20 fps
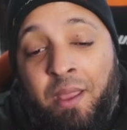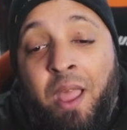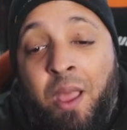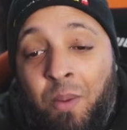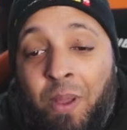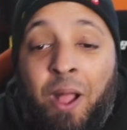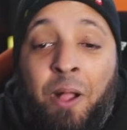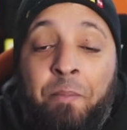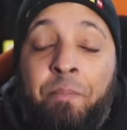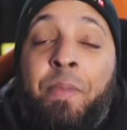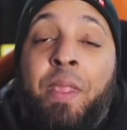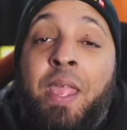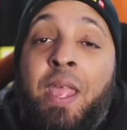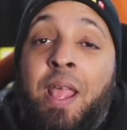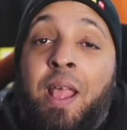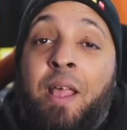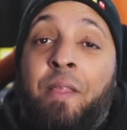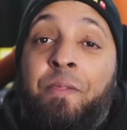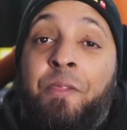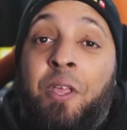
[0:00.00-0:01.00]
Well,
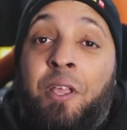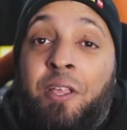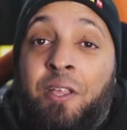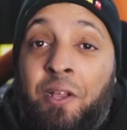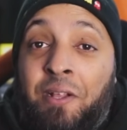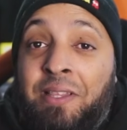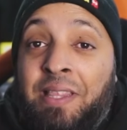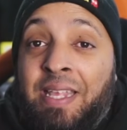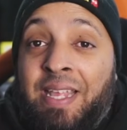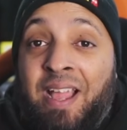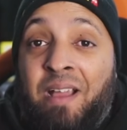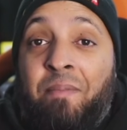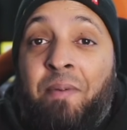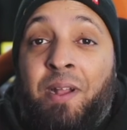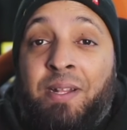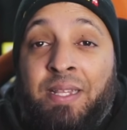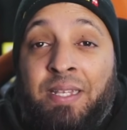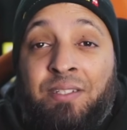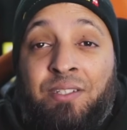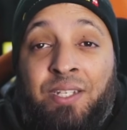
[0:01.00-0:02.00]
the good thing
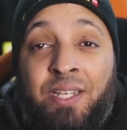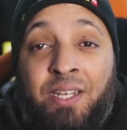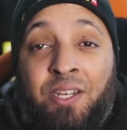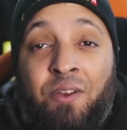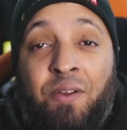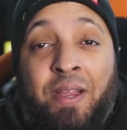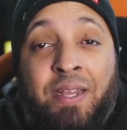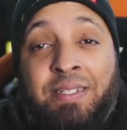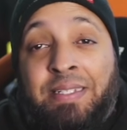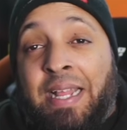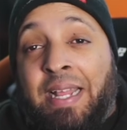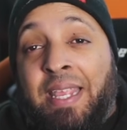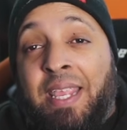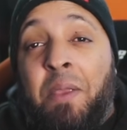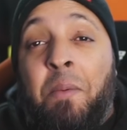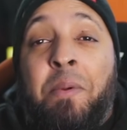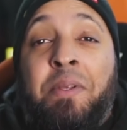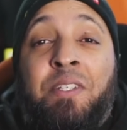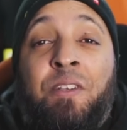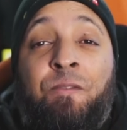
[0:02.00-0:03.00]
about this leaker is that he
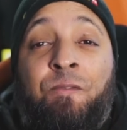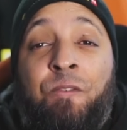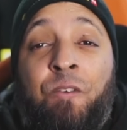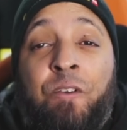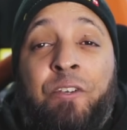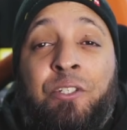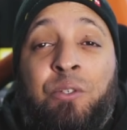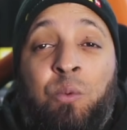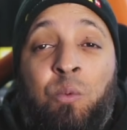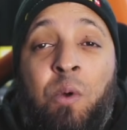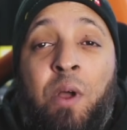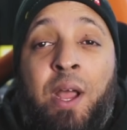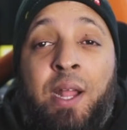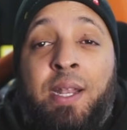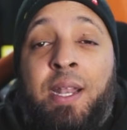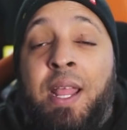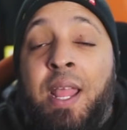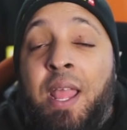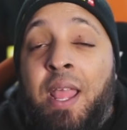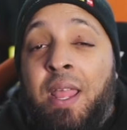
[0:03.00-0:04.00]
was the first
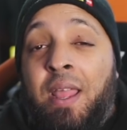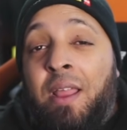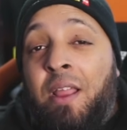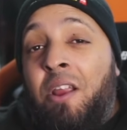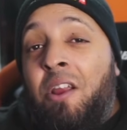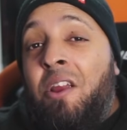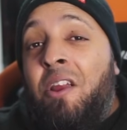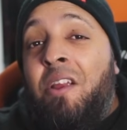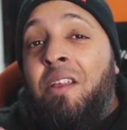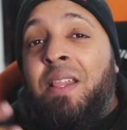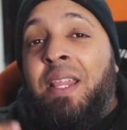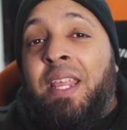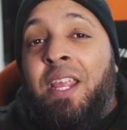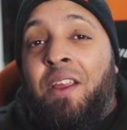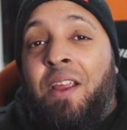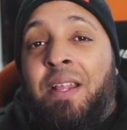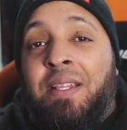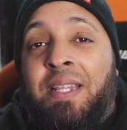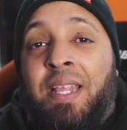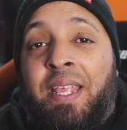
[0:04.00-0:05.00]
one earlier
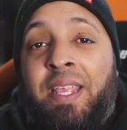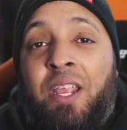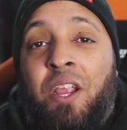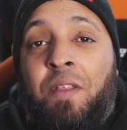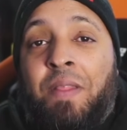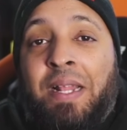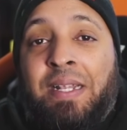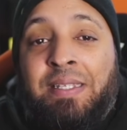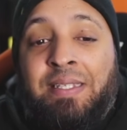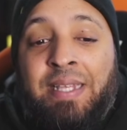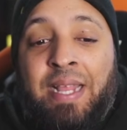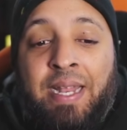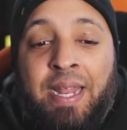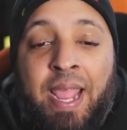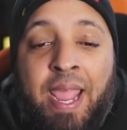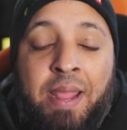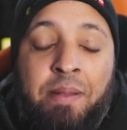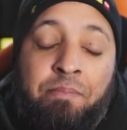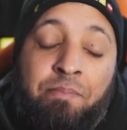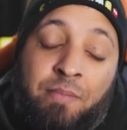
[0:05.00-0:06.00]
in the year that said,
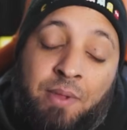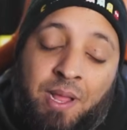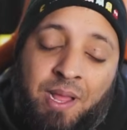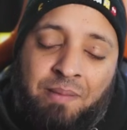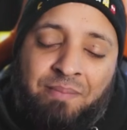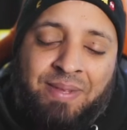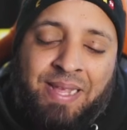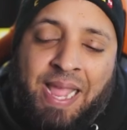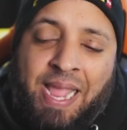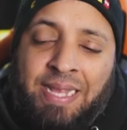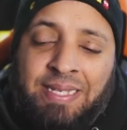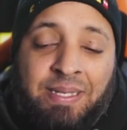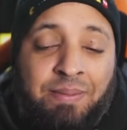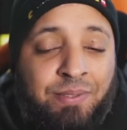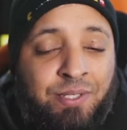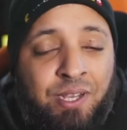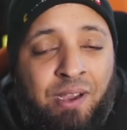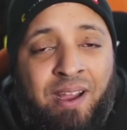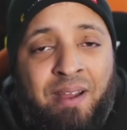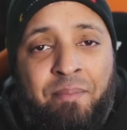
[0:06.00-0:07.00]
hey, um, guys, I'm
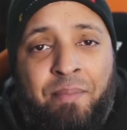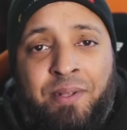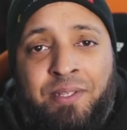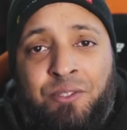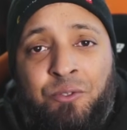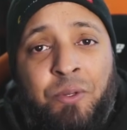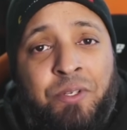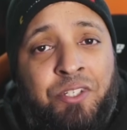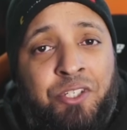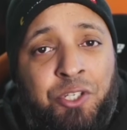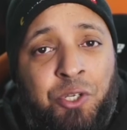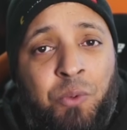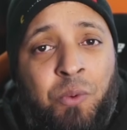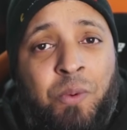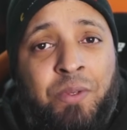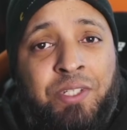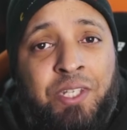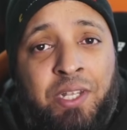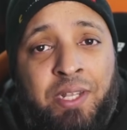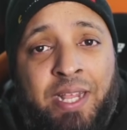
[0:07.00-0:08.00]
sorry, but Switch two
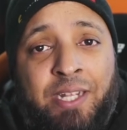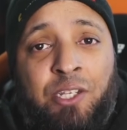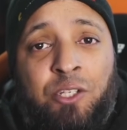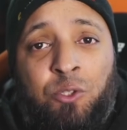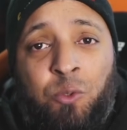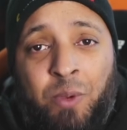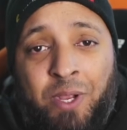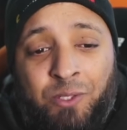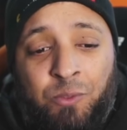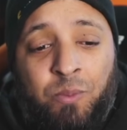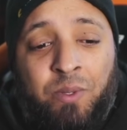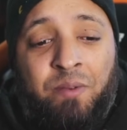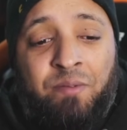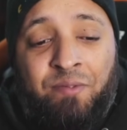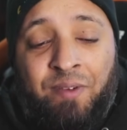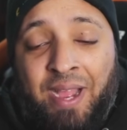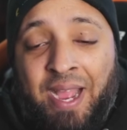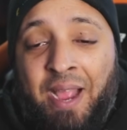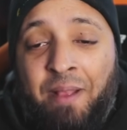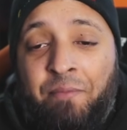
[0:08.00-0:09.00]
was delayed to twenty
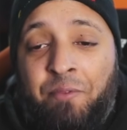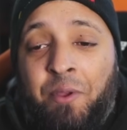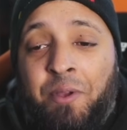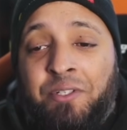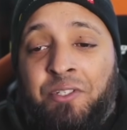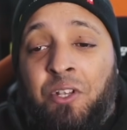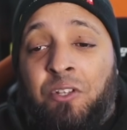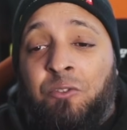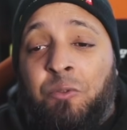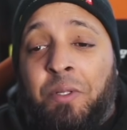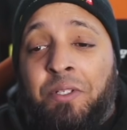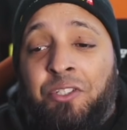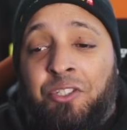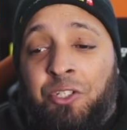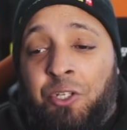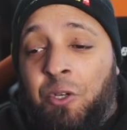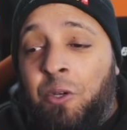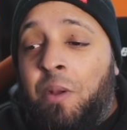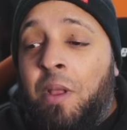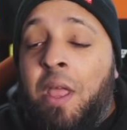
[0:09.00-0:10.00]
twenty-five. There is no Switch
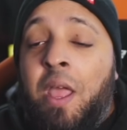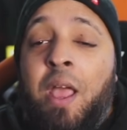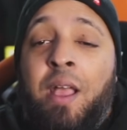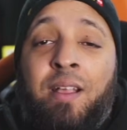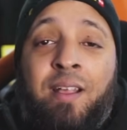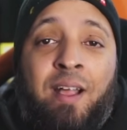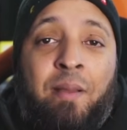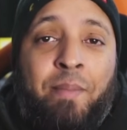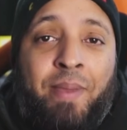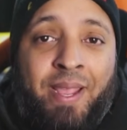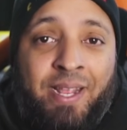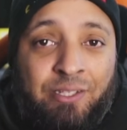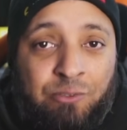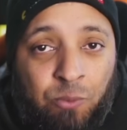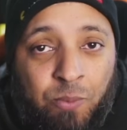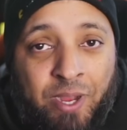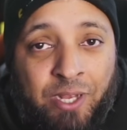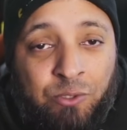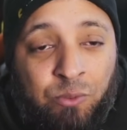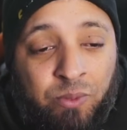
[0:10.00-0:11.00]
two coming in
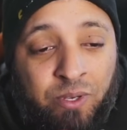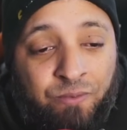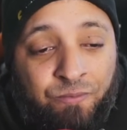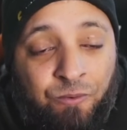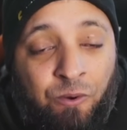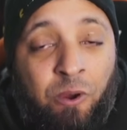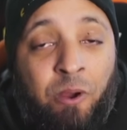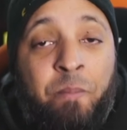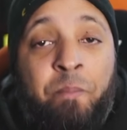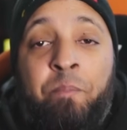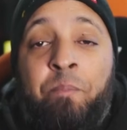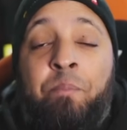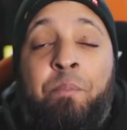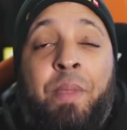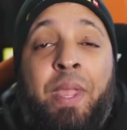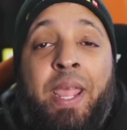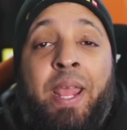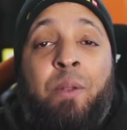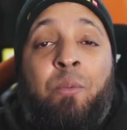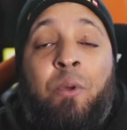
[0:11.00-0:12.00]
twenty twenty-four.
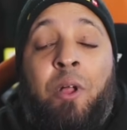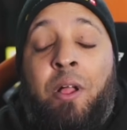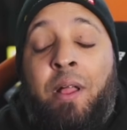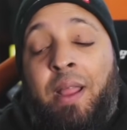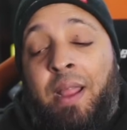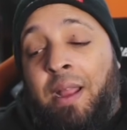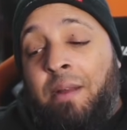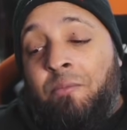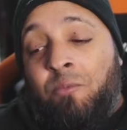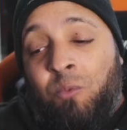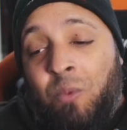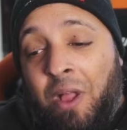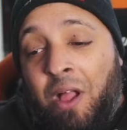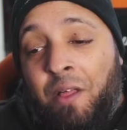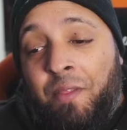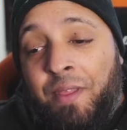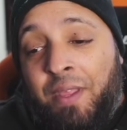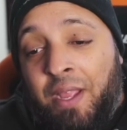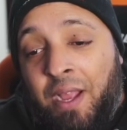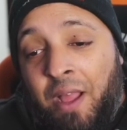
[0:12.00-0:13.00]
And well,
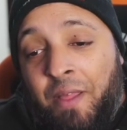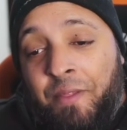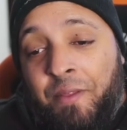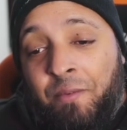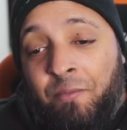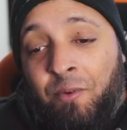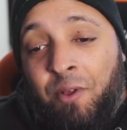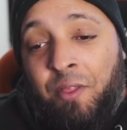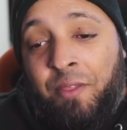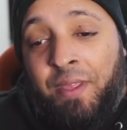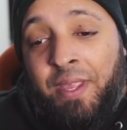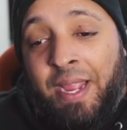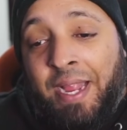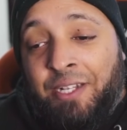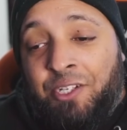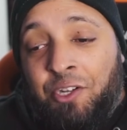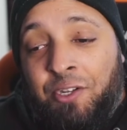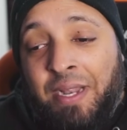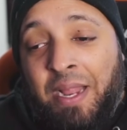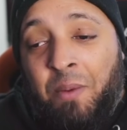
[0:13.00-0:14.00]
while the other, well, the
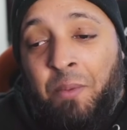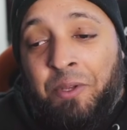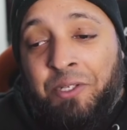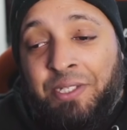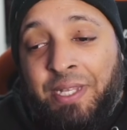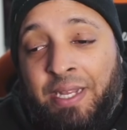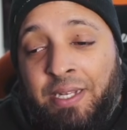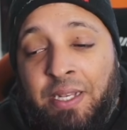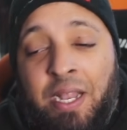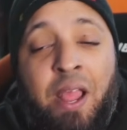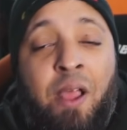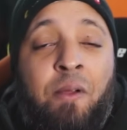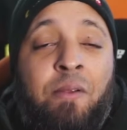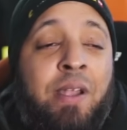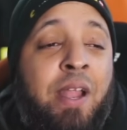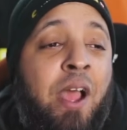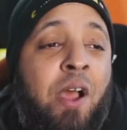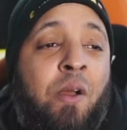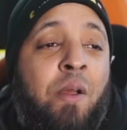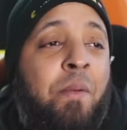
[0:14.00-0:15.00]
internet was like, no,
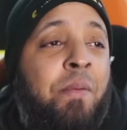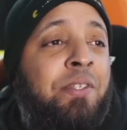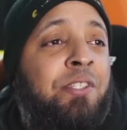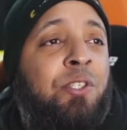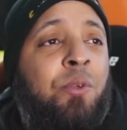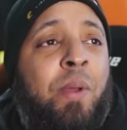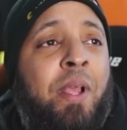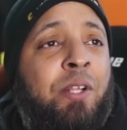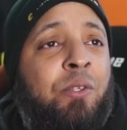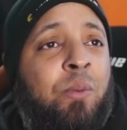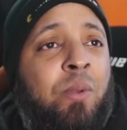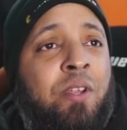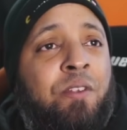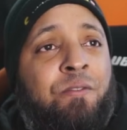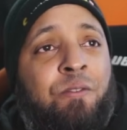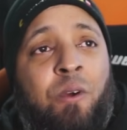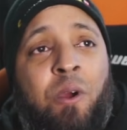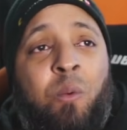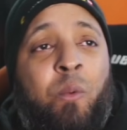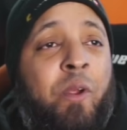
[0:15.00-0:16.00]
no, it was twenty
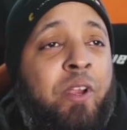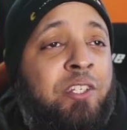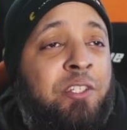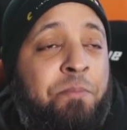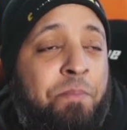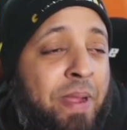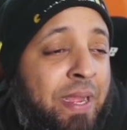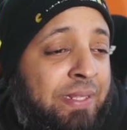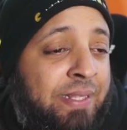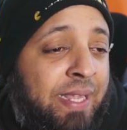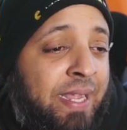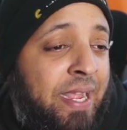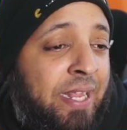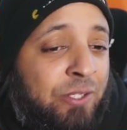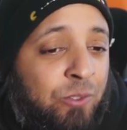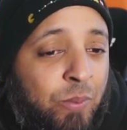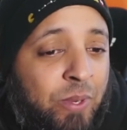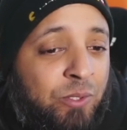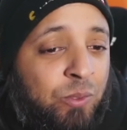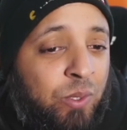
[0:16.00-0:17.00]
twenty-four. We're expecting it in
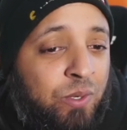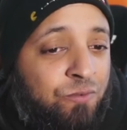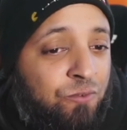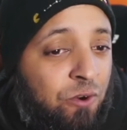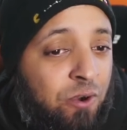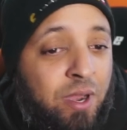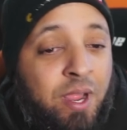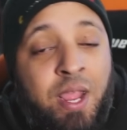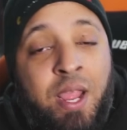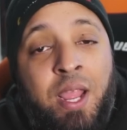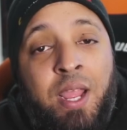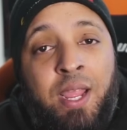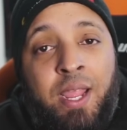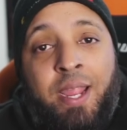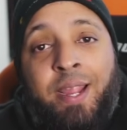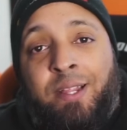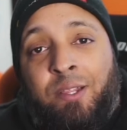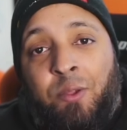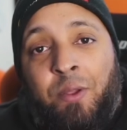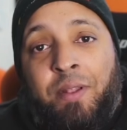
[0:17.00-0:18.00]
twenty twenty-four,
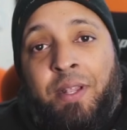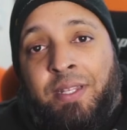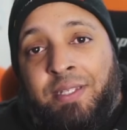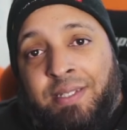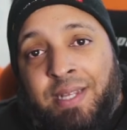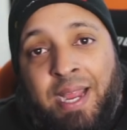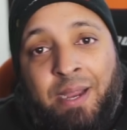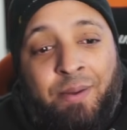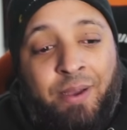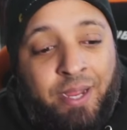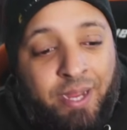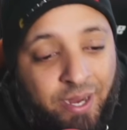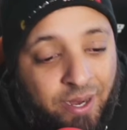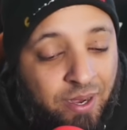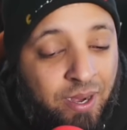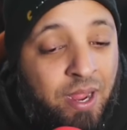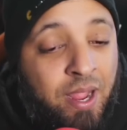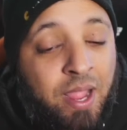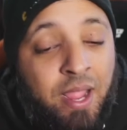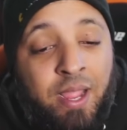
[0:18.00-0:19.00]
including this guy right here.